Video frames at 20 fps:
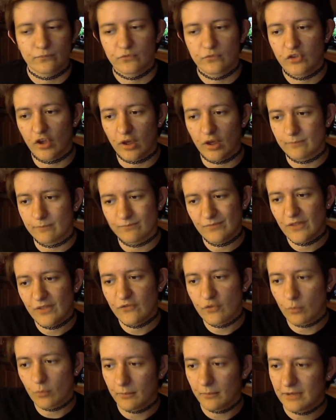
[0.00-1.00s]
so if
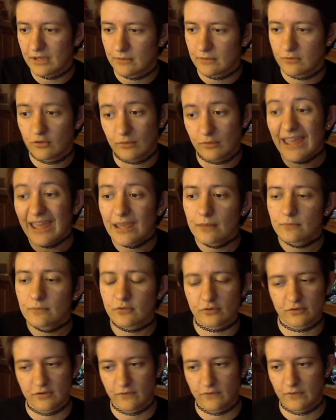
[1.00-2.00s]
you want me to do games
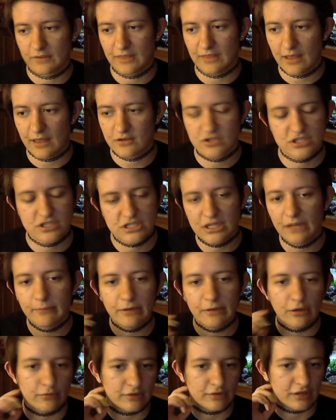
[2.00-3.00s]
or stuff like that, just let
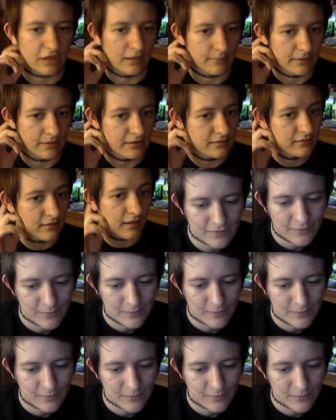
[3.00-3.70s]
me know in the comments.